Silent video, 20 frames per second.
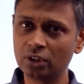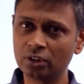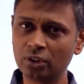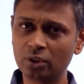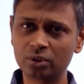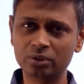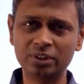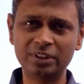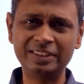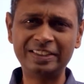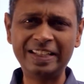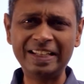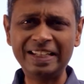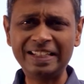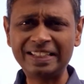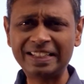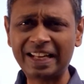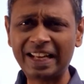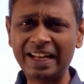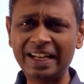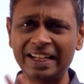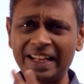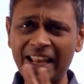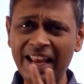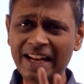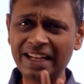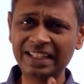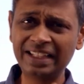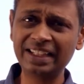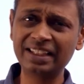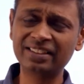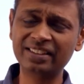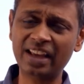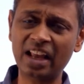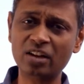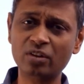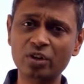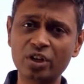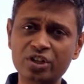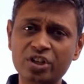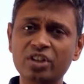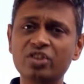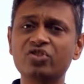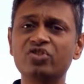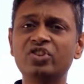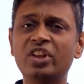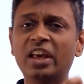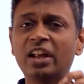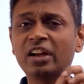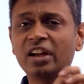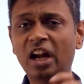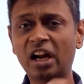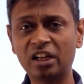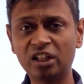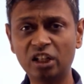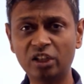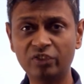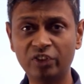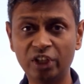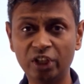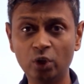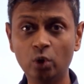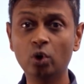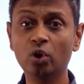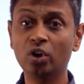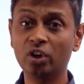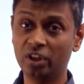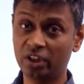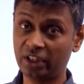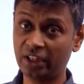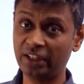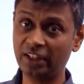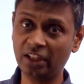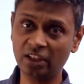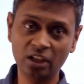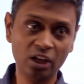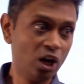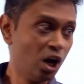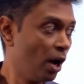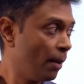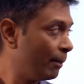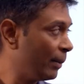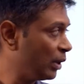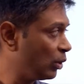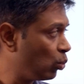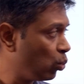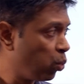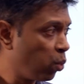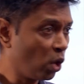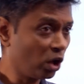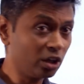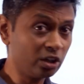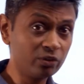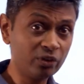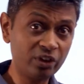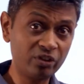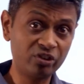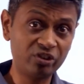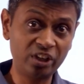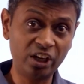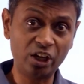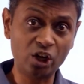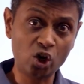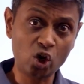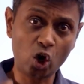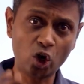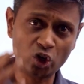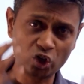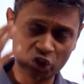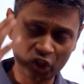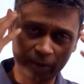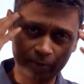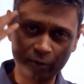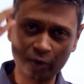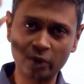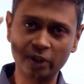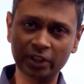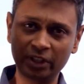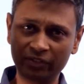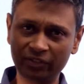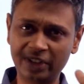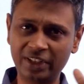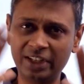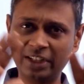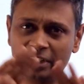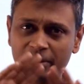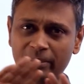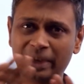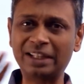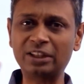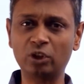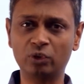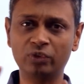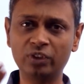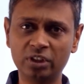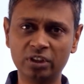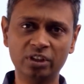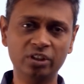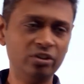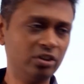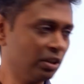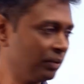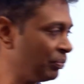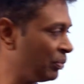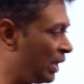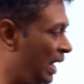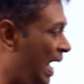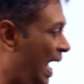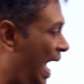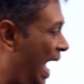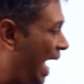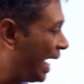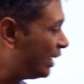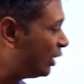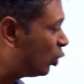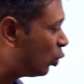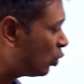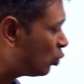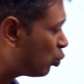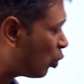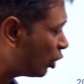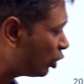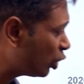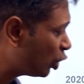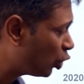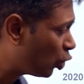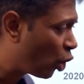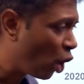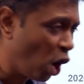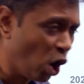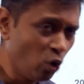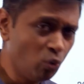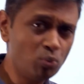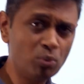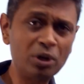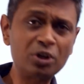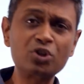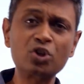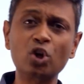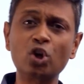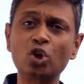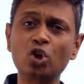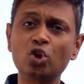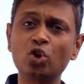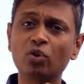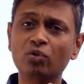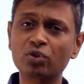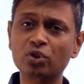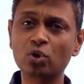The detailed ATS calculation is there in another video, try that. But what they're saying conceptually, forget the math of it, is I don't want to know how much you have